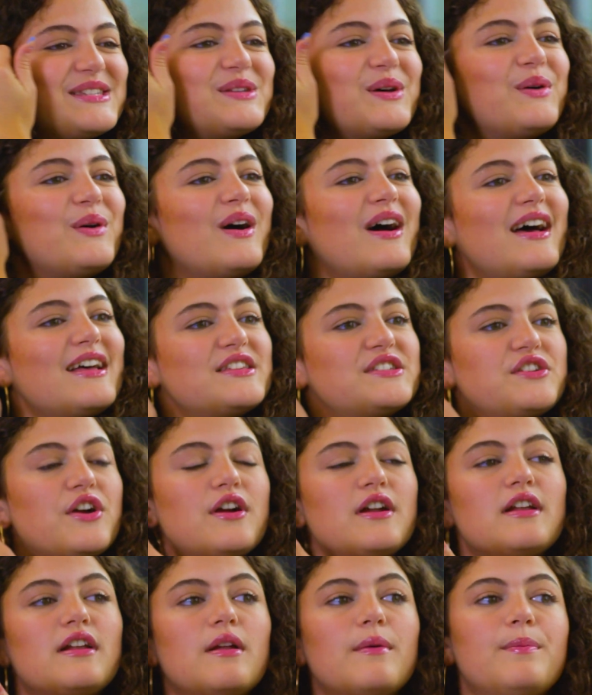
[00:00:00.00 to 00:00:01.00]
So
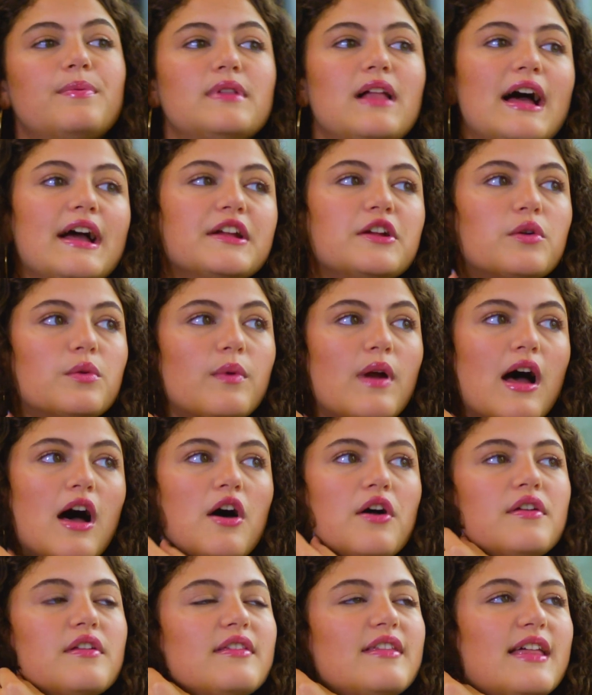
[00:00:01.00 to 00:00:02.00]
started applying
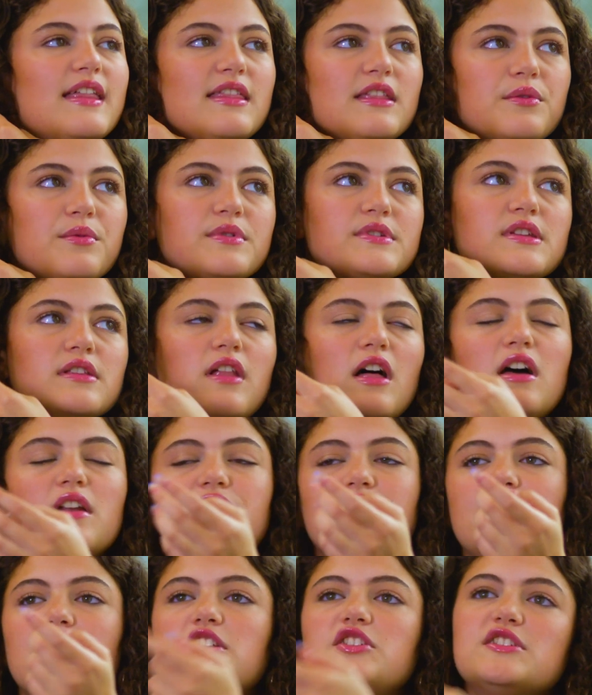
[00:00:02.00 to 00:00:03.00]
around. Then there was a lot of
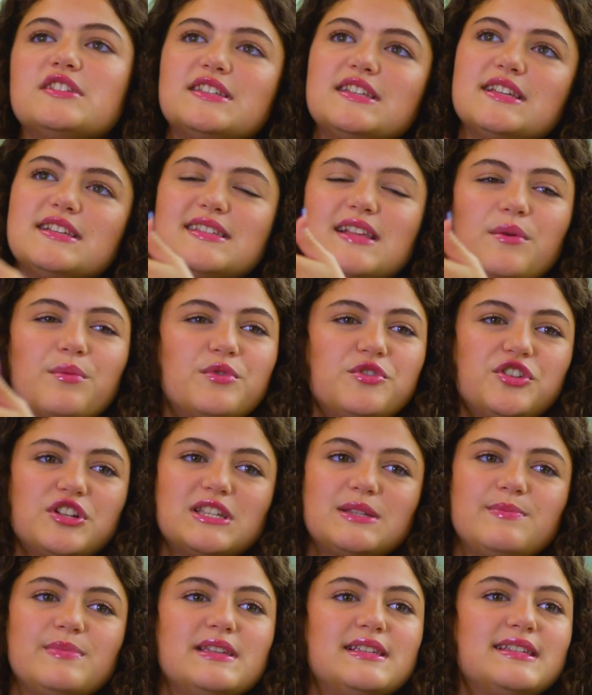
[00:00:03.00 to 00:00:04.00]
agencies that would just
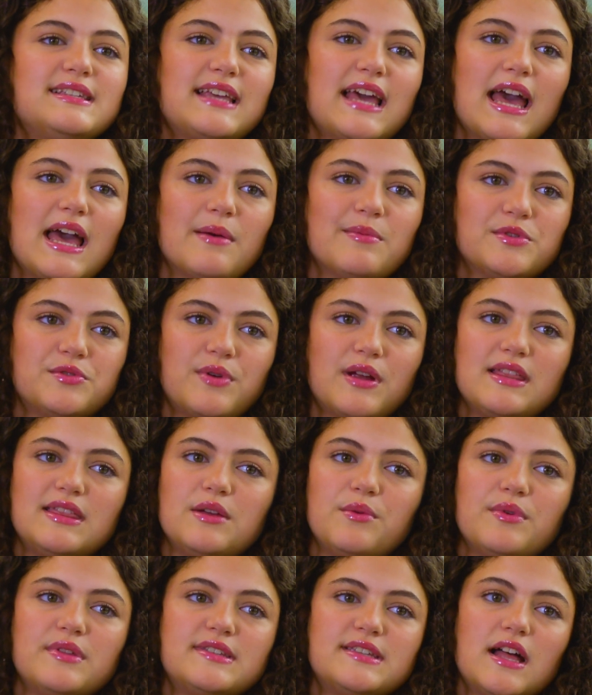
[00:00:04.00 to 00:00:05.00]
be scams, right? They
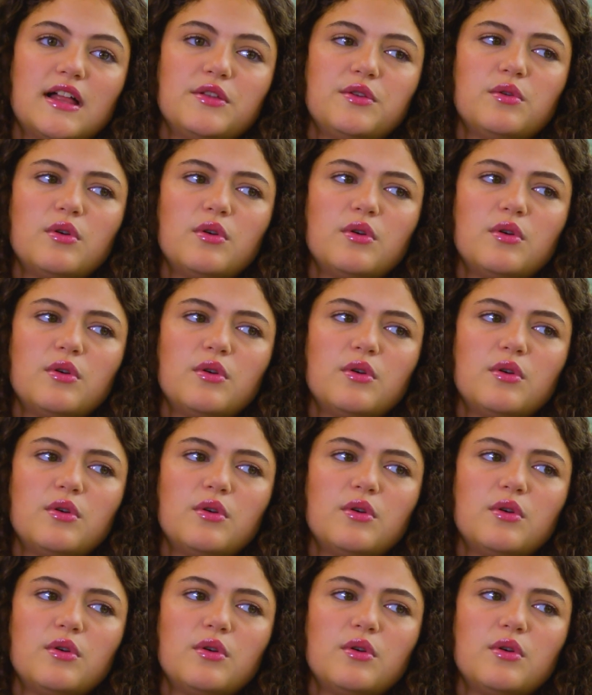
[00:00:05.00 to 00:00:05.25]
would tell you